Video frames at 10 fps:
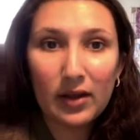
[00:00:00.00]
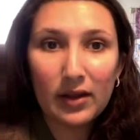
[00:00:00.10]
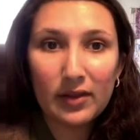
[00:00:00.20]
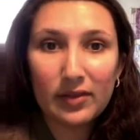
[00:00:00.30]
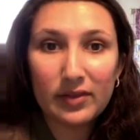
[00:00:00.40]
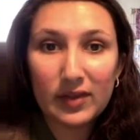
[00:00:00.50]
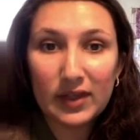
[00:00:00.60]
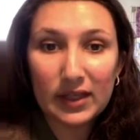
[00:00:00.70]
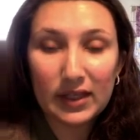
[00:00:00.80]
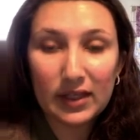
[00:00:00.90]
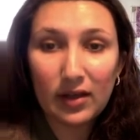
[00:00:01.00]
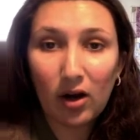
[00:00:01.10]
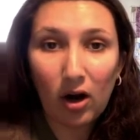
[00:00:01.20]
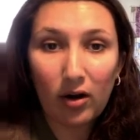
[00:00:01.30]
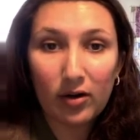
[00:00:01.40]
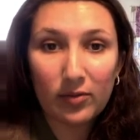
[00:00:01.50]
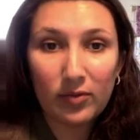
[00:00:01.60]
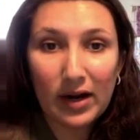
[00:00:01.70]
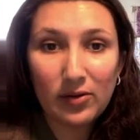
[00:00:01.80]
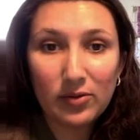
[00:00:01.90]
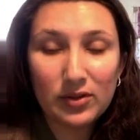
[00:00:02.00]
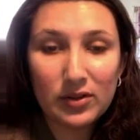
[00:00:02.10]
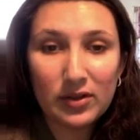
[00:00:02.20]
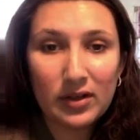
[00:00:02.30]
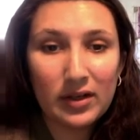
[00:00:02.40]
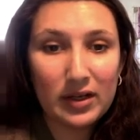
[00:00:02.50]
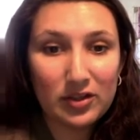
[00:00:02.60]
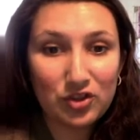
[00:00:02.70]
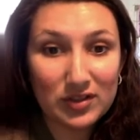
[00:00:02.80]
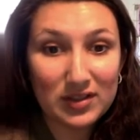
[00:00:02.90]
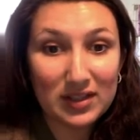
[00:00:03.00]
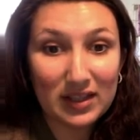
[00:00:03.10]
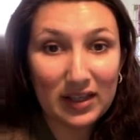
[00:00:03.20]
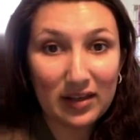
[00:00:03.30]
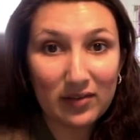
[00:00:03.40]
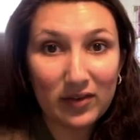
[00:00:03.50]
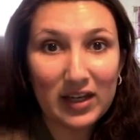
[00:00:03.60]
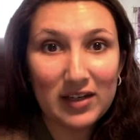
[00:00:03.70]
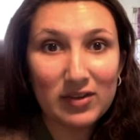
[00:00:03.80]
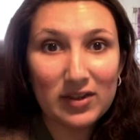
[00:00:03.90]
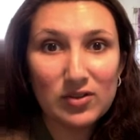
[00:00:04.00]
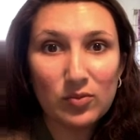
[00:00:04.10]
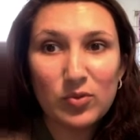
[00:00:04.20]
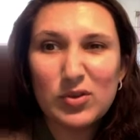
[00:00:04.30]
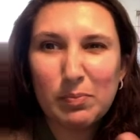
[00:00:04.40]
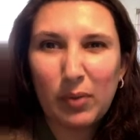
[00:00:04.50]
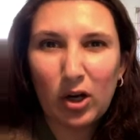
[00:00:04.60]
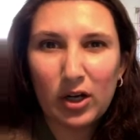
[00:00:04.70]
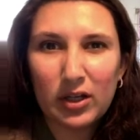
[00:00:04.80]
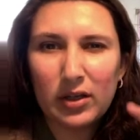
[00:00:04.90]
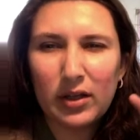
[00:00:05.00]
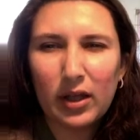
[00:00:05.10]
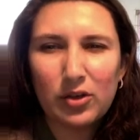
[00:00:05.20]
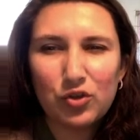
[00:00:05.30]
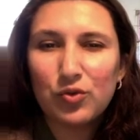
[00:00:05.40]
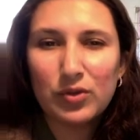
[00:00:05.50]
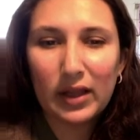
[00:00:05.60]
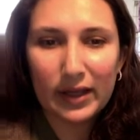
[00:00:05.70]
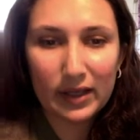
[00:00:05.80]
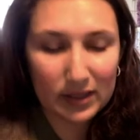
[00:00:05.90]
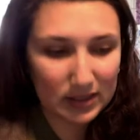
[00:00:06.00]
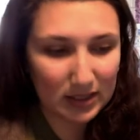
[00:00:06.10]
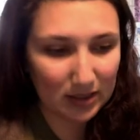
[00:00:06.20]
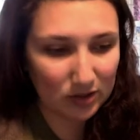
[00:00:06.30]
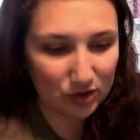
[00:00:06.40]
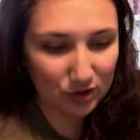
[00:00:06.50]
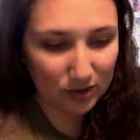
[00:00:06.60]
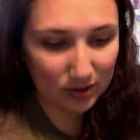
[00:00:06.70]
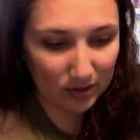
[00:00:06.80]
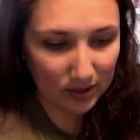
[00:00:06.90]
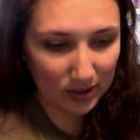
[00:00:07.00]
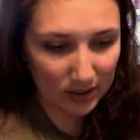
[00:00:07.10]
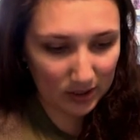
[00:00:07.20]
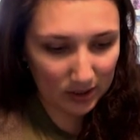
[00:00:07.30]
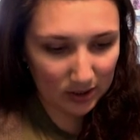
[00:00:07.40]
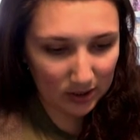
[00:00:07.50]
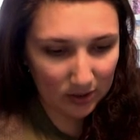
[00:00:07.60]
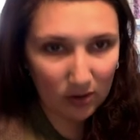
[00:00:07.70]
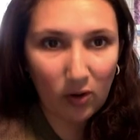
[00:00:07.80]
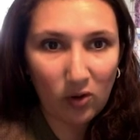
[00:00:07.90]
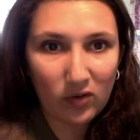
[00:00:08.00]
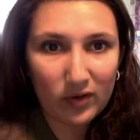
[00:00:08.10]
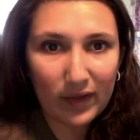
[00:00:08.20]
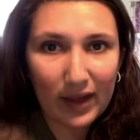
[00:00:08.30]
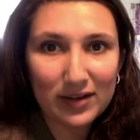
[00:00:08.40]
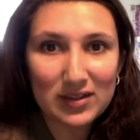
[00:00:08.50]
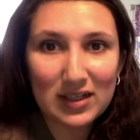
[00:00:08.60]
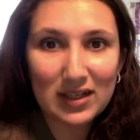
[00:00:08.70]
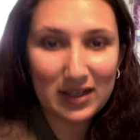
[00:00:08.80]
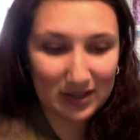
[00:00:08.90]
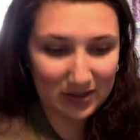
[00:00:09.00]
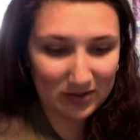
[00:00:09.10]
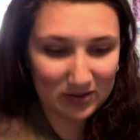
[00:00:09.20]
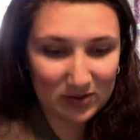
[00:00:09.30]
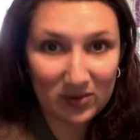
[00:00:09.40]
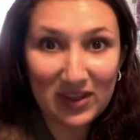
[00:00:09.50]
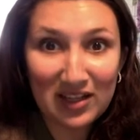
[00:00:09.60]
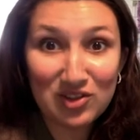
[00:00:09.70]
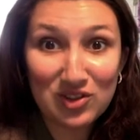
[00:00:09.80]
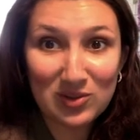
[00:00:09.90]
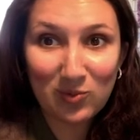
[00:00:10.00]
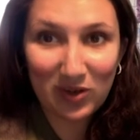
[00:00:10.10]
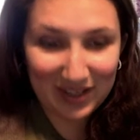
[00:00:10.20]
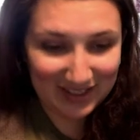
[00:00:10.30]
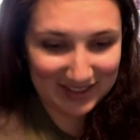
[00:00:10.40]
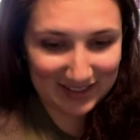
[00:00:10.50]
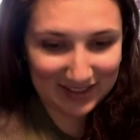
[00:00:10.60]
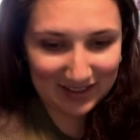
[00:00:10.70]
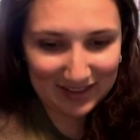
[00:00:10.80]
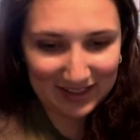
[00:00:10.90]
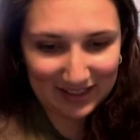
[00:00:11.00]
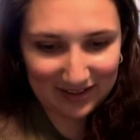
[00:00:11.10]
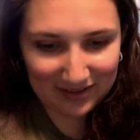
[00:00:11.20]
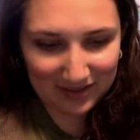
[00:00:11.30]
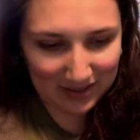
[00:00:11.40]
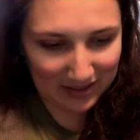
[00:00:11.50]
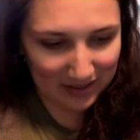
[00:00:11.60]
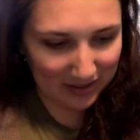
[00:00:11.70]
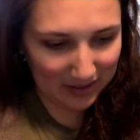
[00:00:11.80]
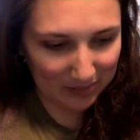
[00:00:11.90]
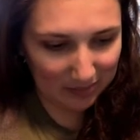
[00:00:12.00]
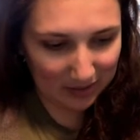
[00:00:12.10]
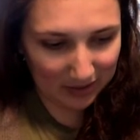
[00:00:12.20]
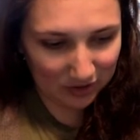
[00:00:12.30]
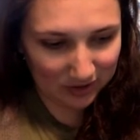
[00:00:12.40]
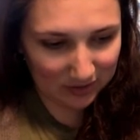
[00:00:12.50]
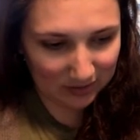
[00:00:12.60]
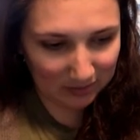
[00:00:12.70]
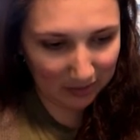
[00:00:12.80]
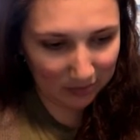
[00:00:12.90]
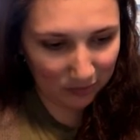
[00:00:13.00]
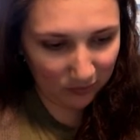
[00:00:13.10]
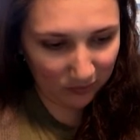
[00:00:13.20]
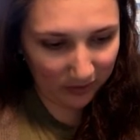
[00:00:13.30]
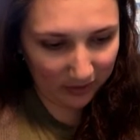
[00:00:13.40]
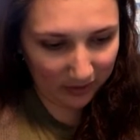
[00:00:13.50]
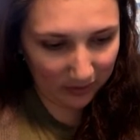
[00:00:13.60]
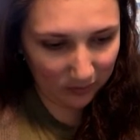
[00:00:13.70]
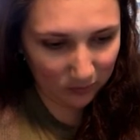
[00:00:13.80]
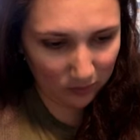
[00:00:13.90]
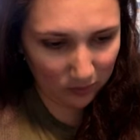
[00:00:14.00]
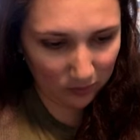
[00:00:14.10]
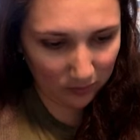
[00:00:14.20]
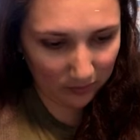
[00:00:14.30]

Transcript: the hard round just to give kind of this almost bark and tree-like texture over that. So that's just one idea here. I'm going to just use my move tool